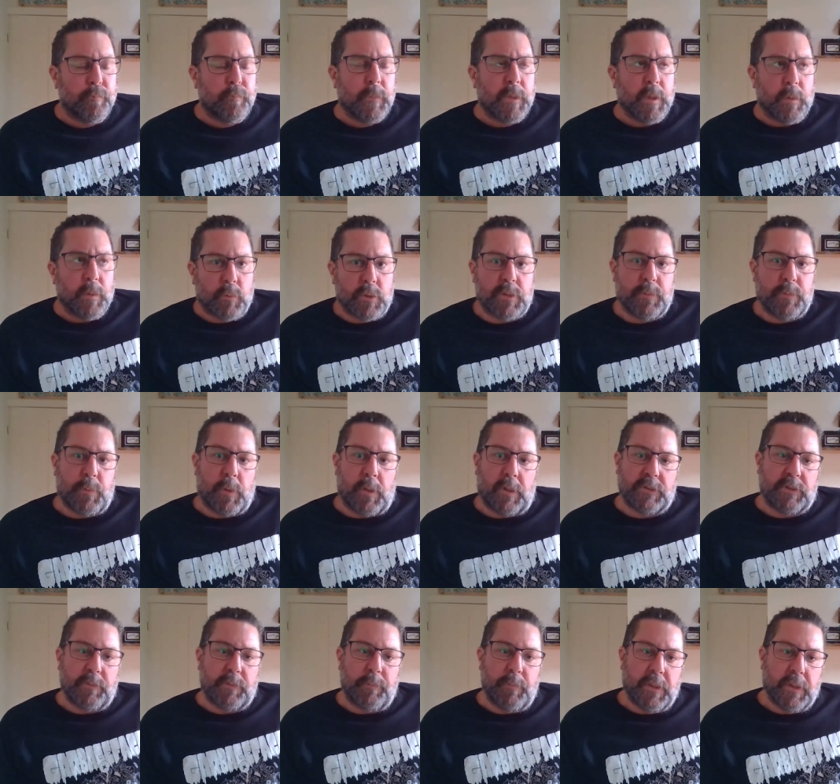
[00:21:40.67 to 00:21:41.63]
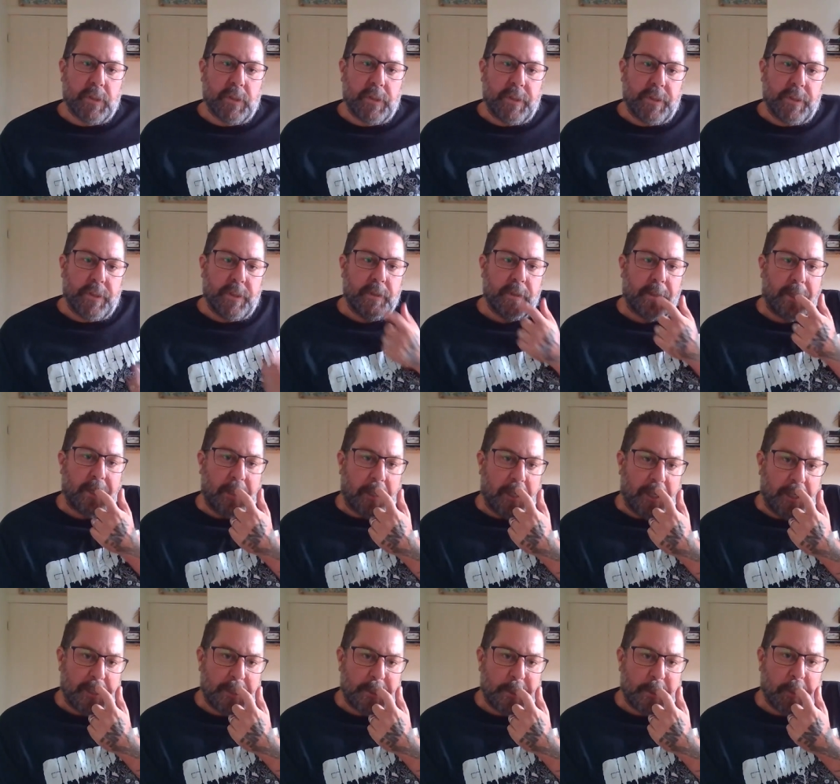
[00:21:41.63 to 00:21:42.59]
responsibility, I
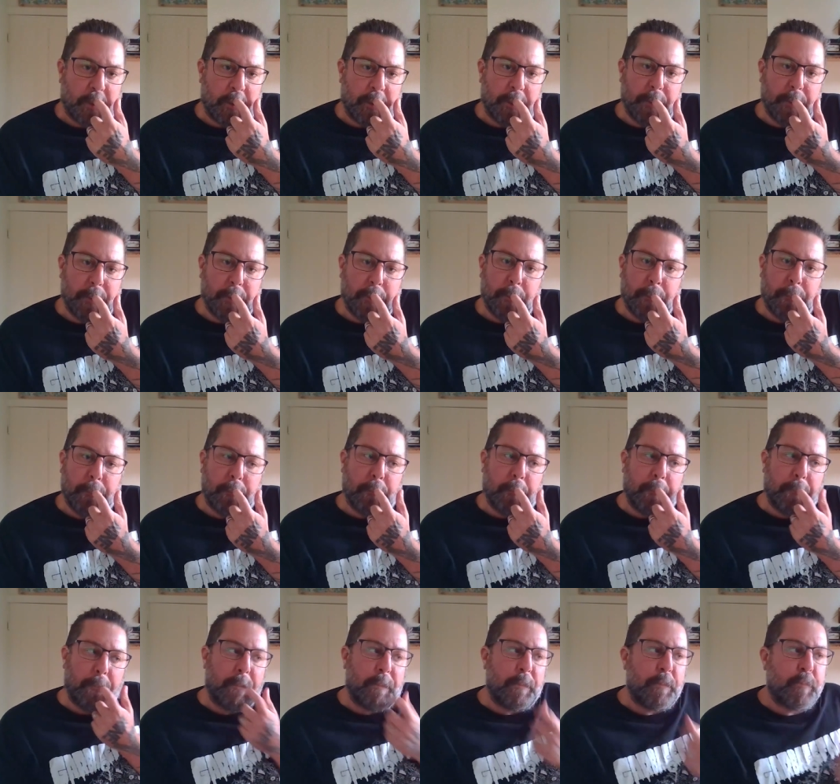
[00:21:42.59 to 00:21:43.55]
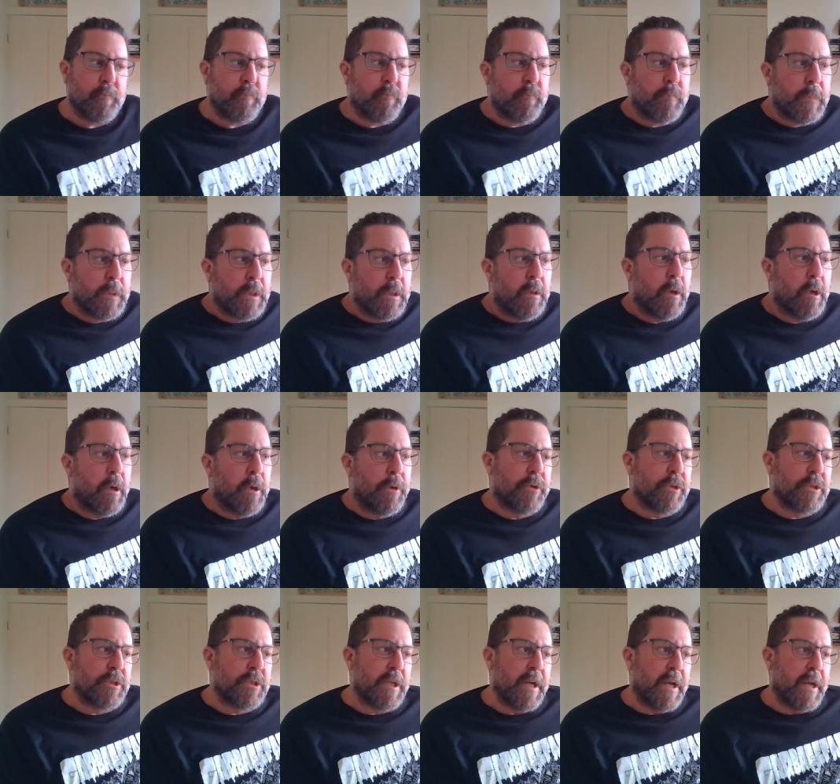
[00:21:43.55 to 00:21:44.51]
guess, on
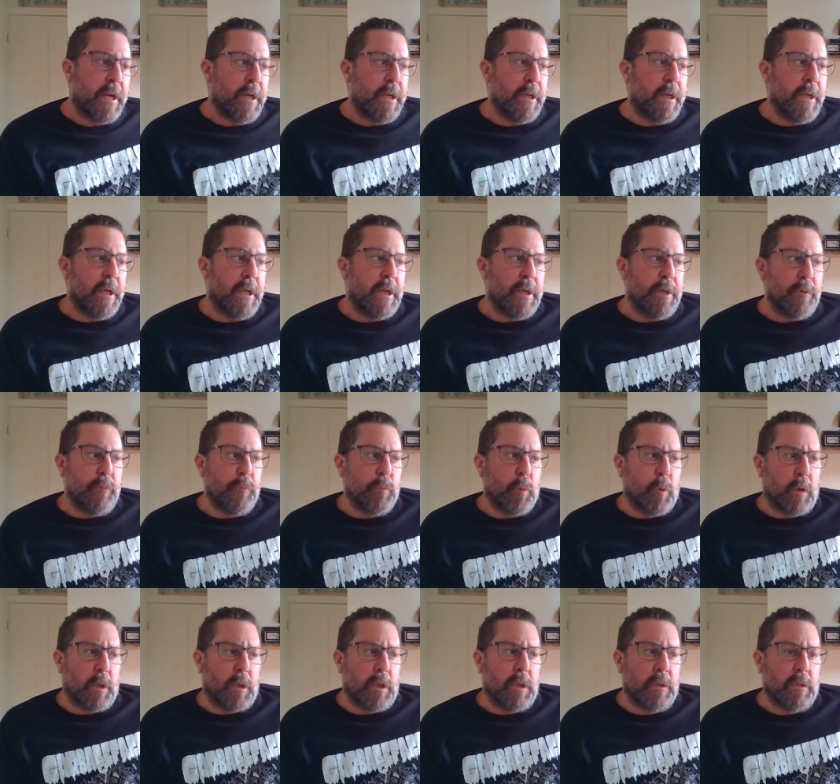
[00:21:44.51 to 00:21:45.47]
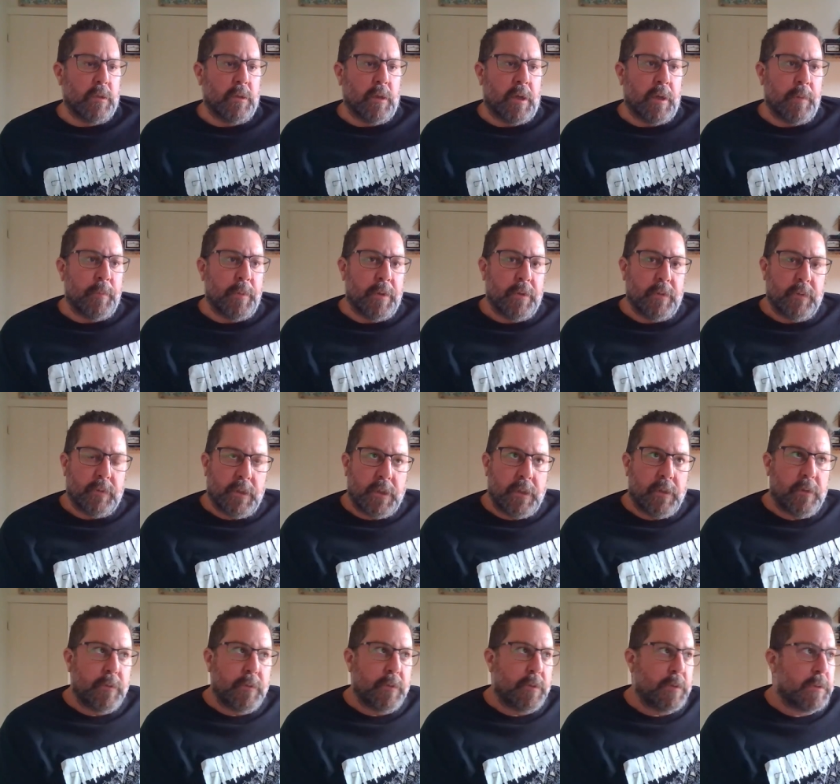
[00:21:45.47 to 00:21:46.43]
understanding it and working a lot about, you
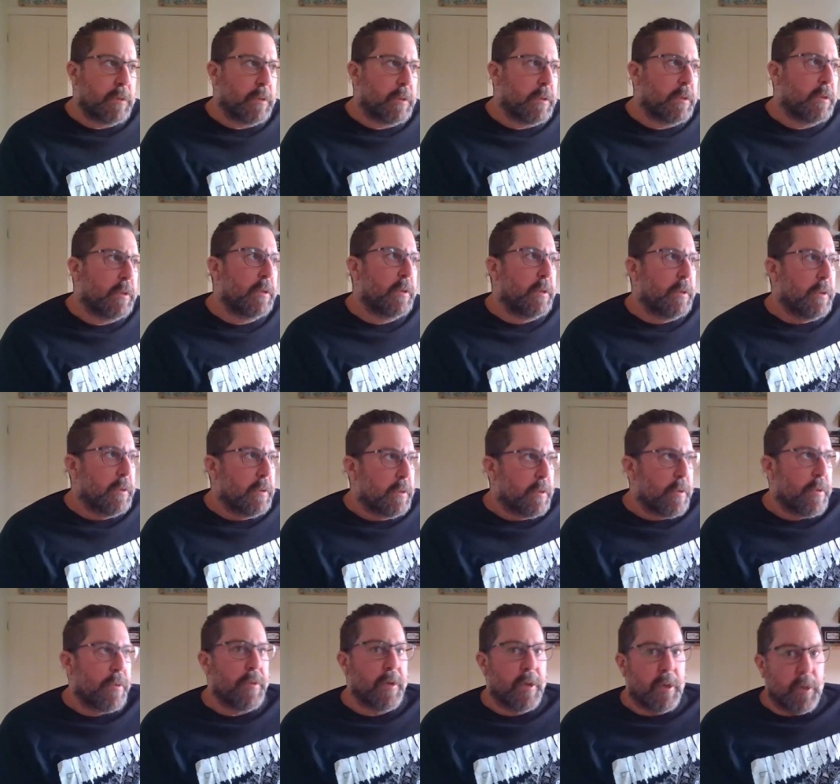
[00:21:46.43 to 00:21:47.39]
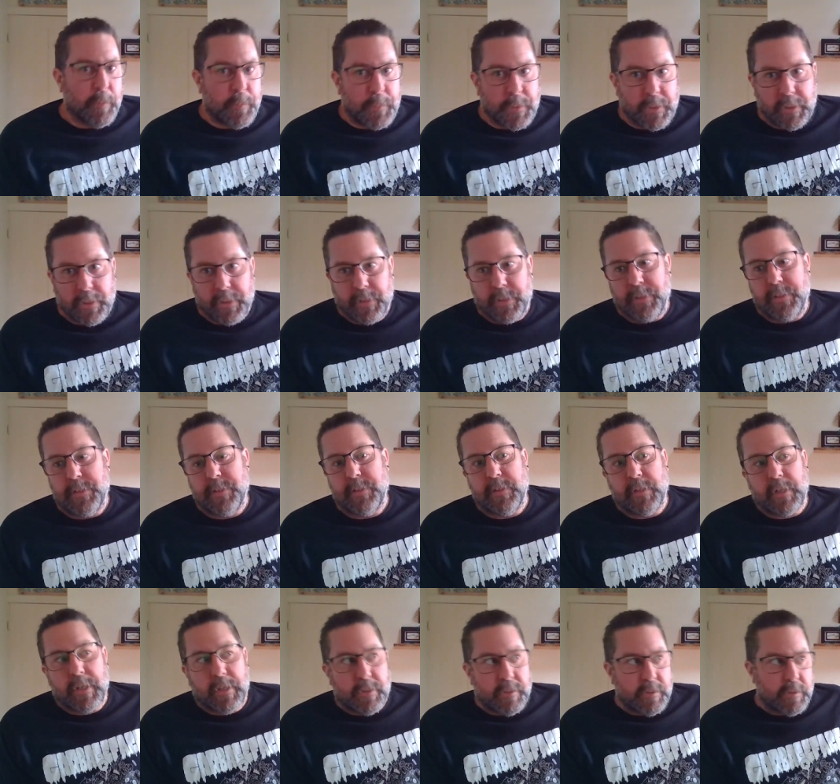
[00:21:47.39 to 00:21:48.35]
know, therapy and,
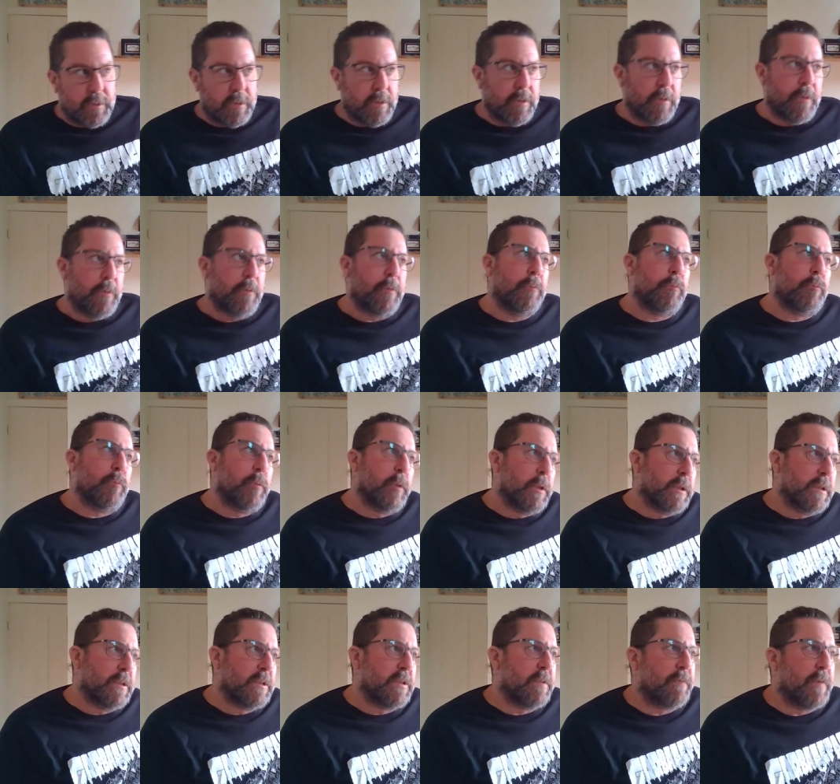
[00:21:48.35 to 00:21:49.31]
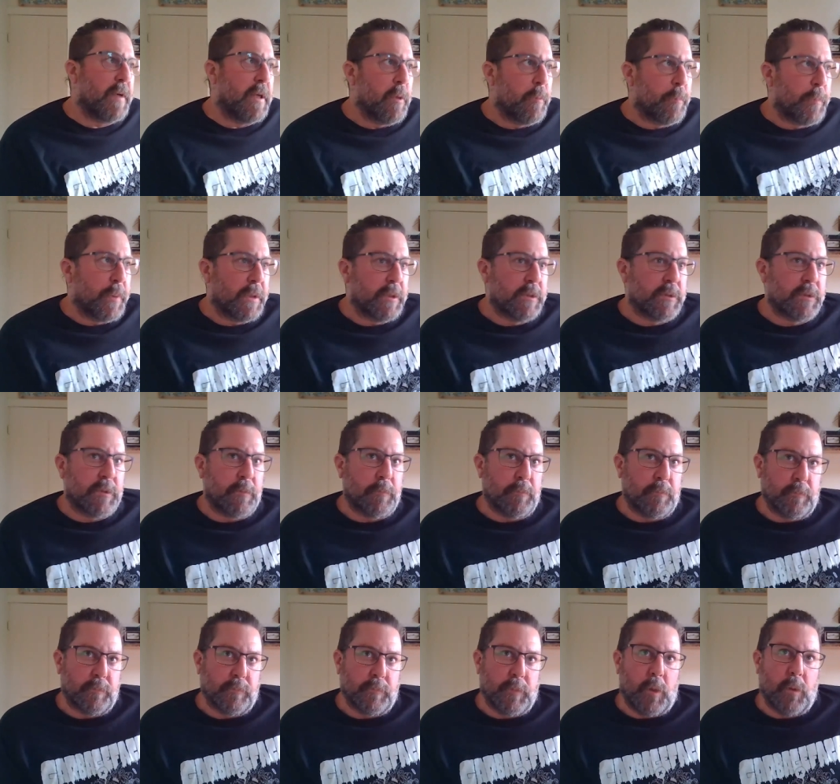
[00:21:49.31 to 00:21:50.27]
and, you know, really developing
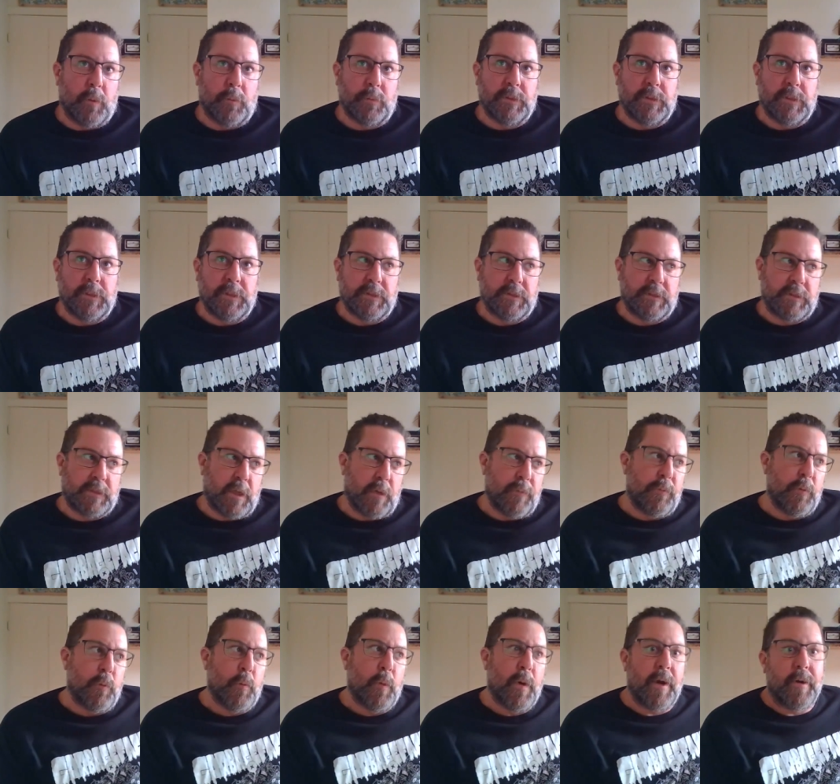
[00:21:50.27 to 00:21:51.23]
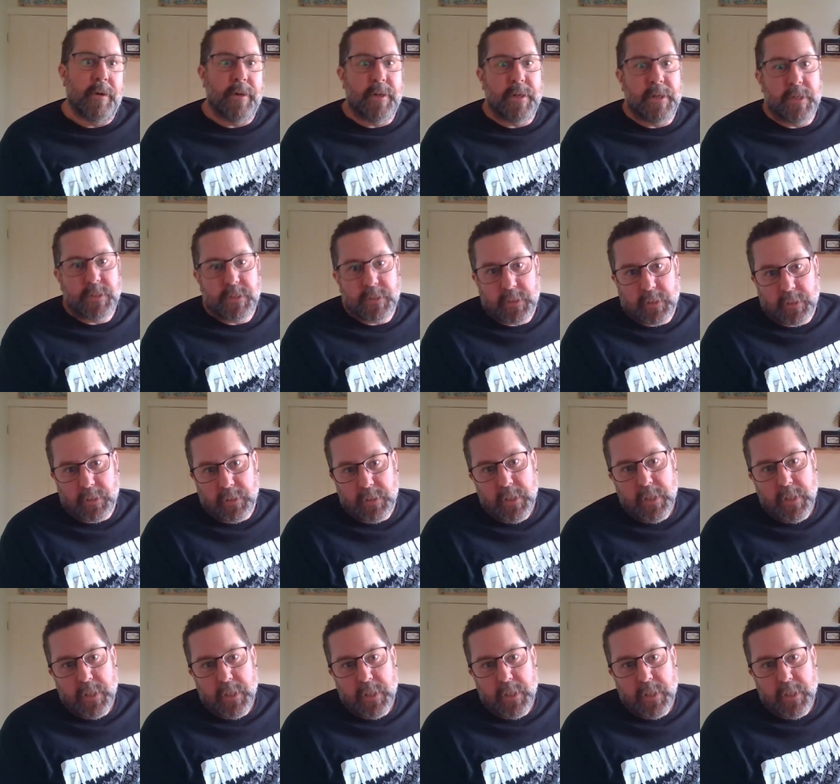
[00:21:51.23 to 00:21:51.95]
some honed in self-awareness and